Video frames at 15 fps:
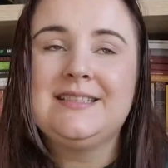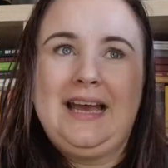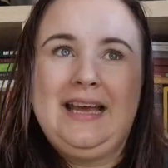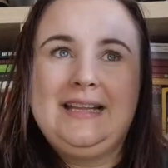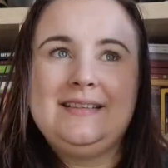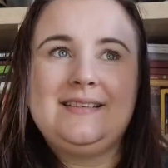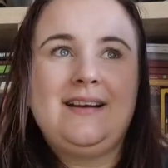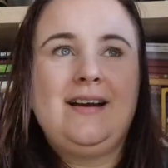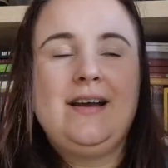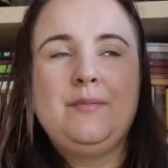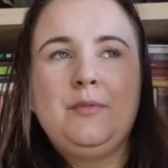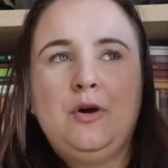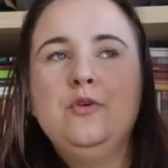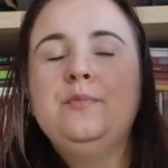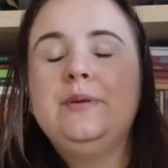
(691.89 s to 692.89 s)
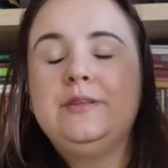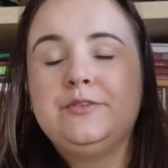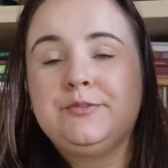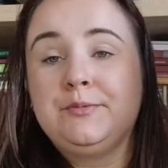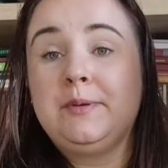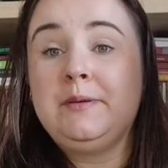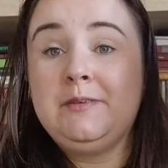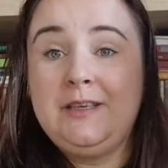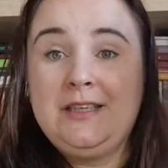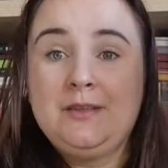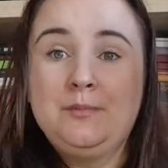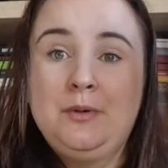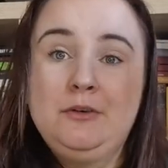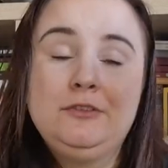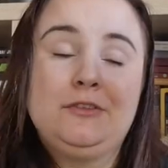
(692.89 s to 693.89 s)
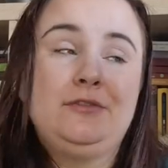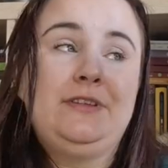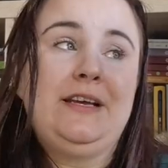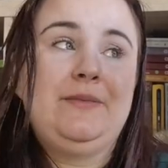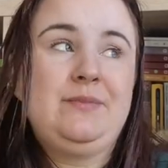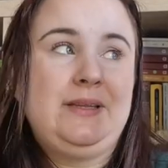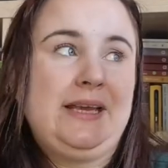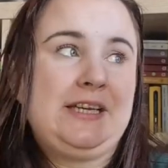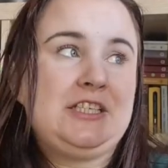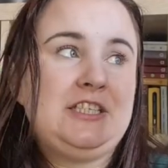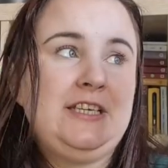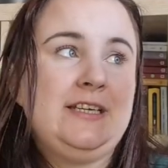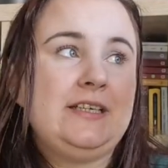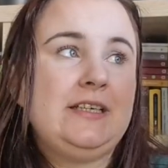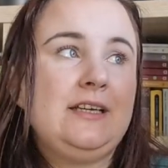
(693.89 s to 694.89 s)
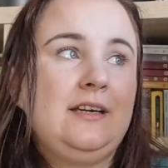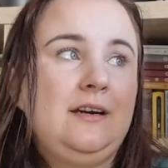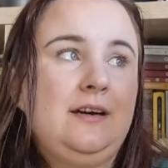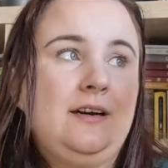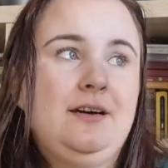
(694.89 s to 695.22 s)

And I'm hoping to reread both of them next year,